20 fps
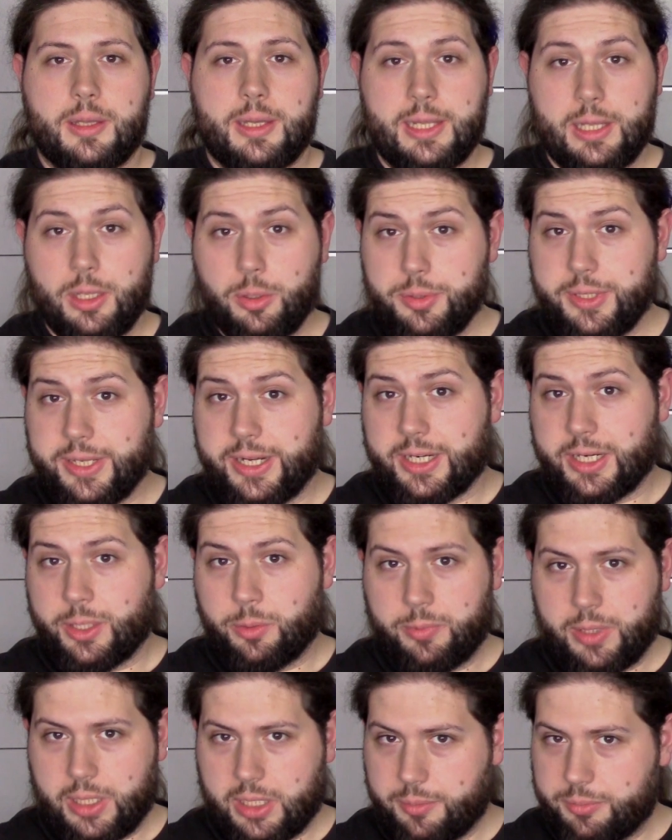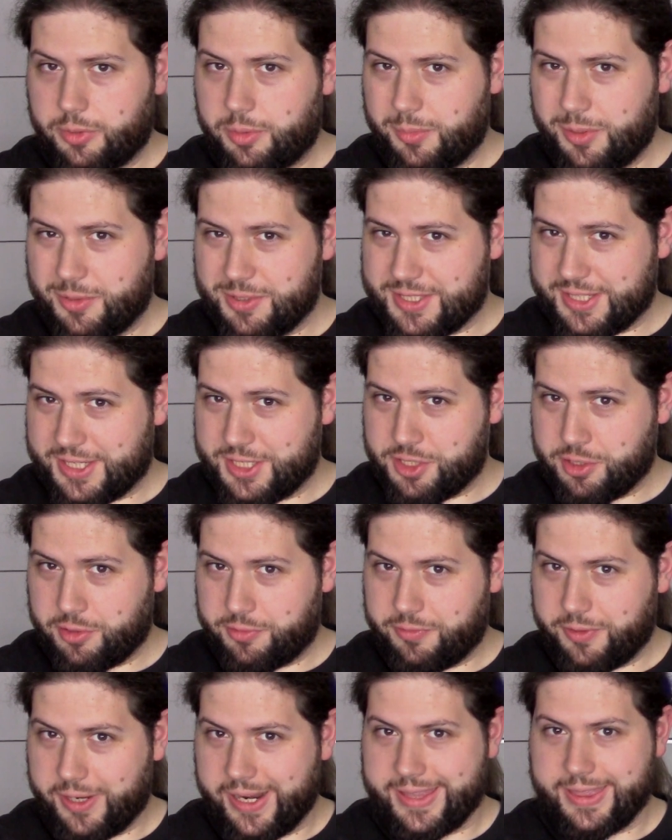Hello there and welcome to Music is
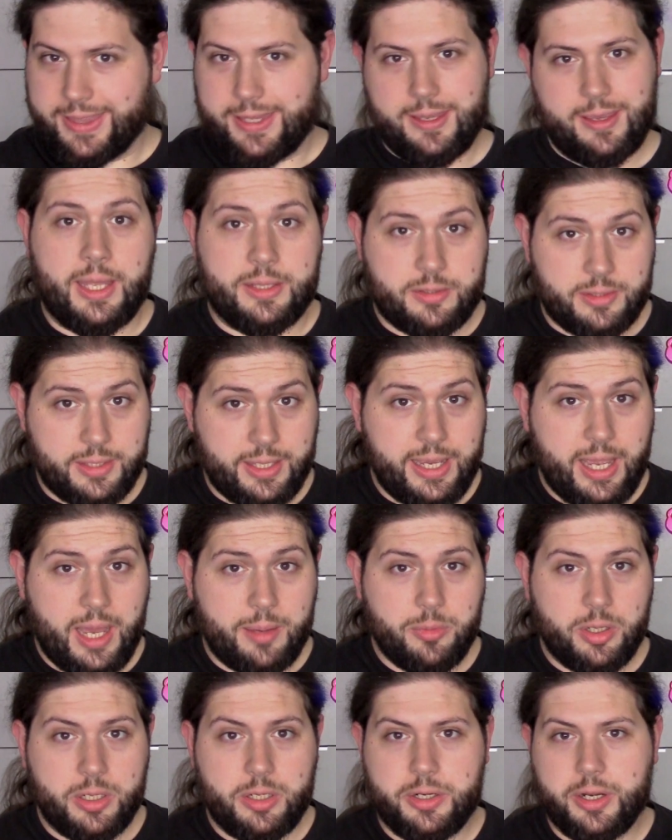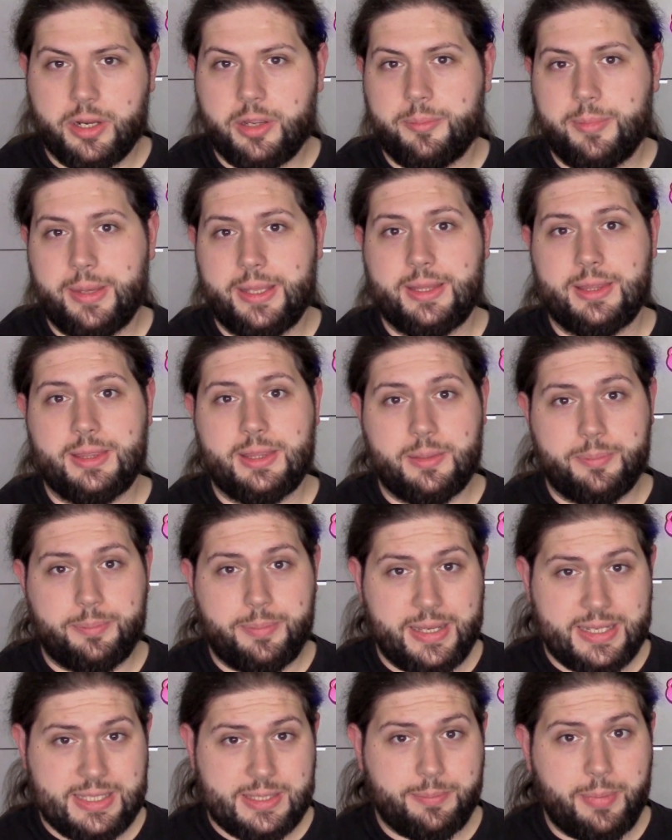Your Friend. And today I'm gonna recommend the
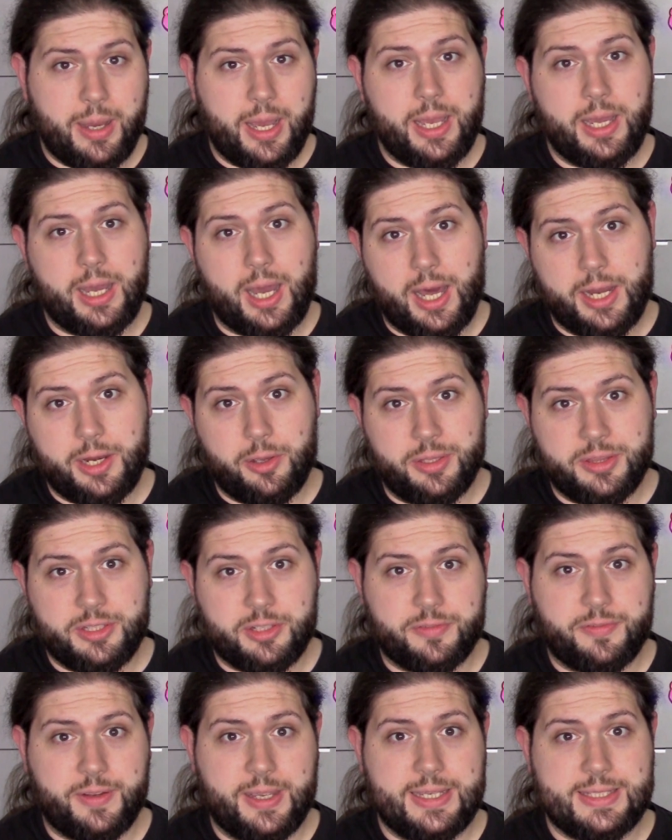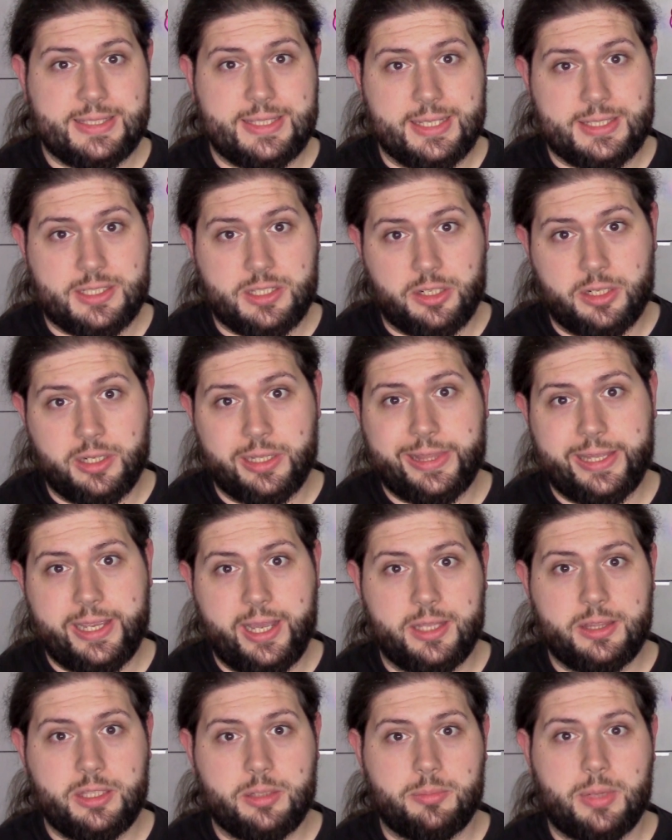best buy audio interface that's currently
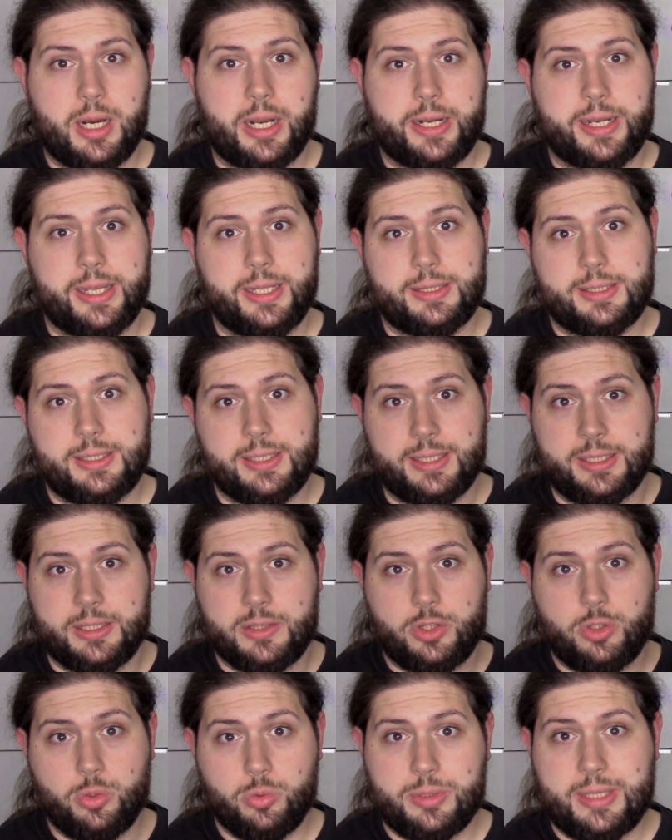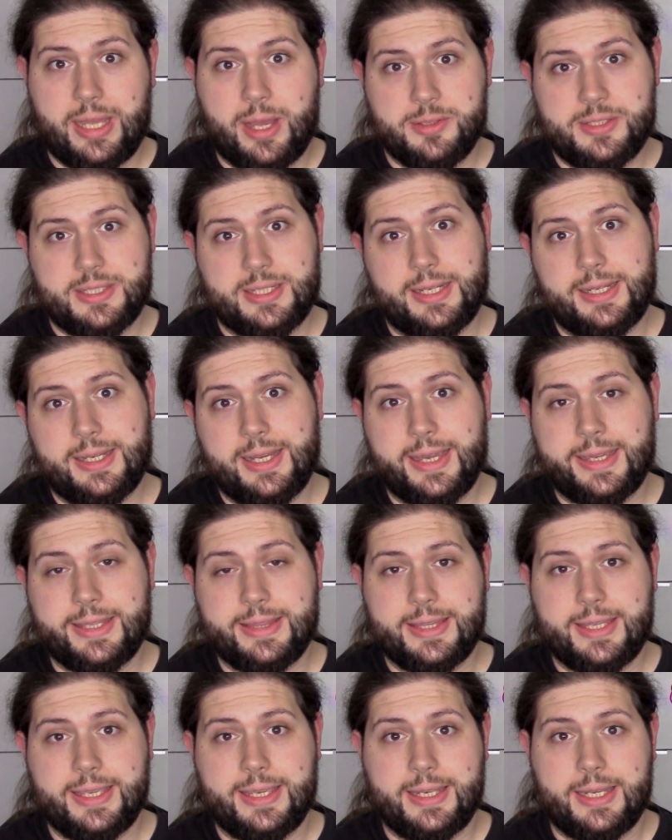on the market in
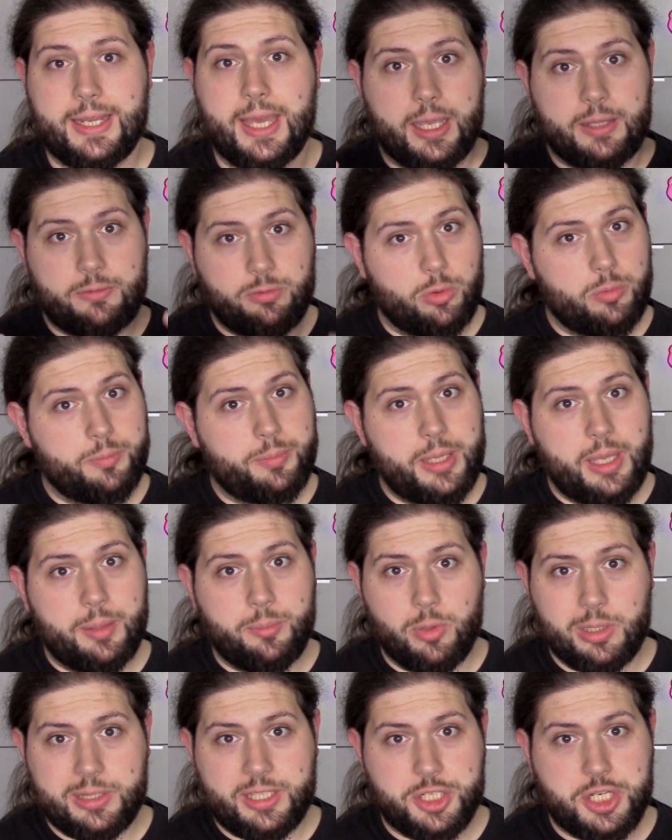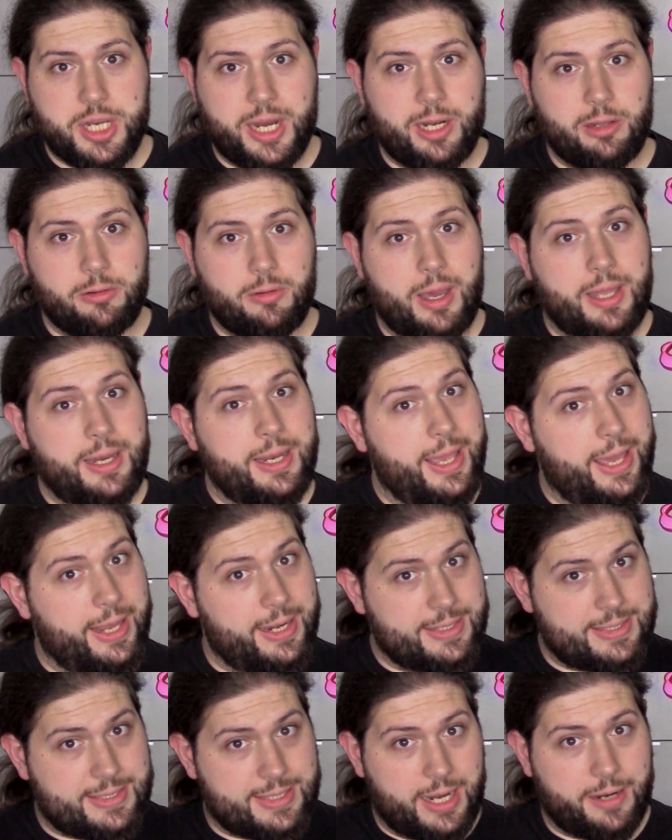2019. It won't be a multi-channel one
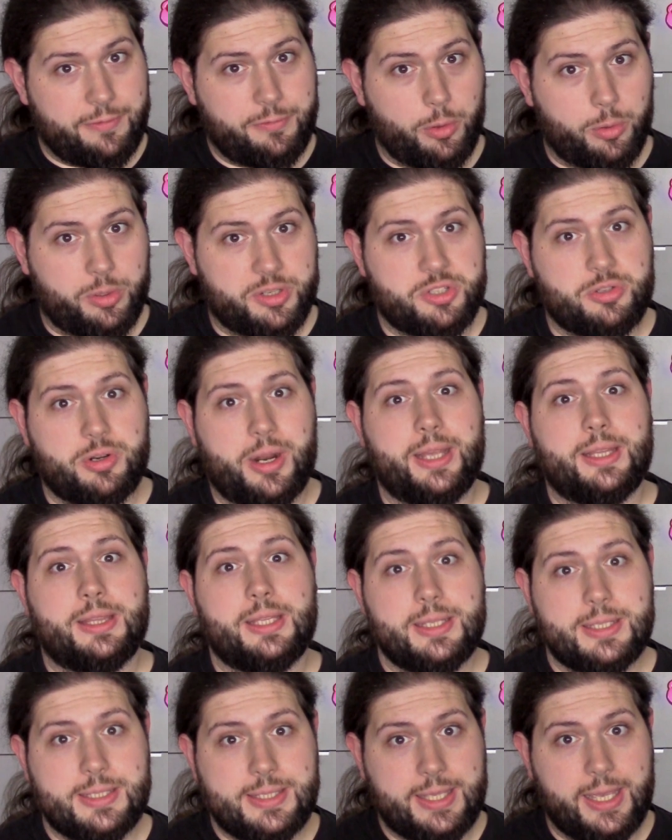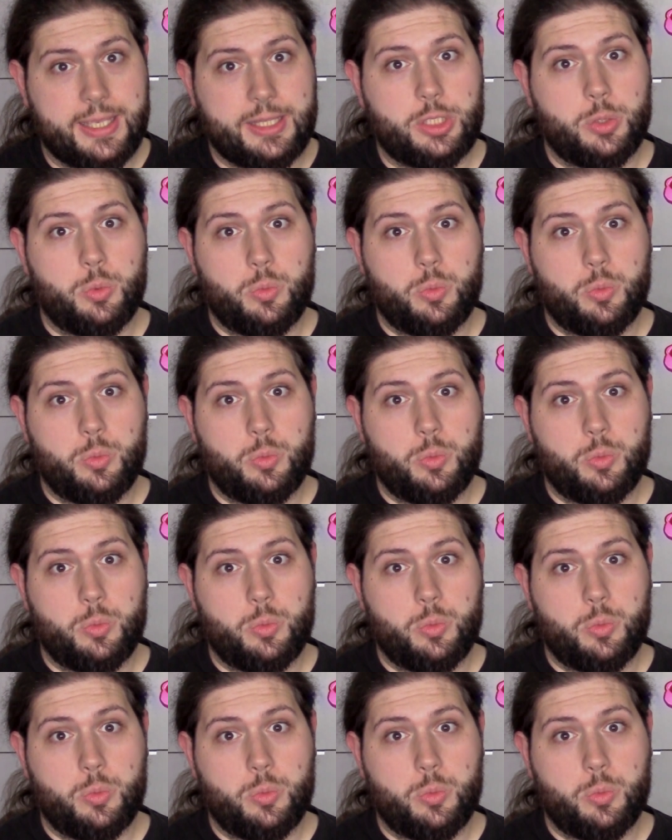and it's not a Focusrite. Stay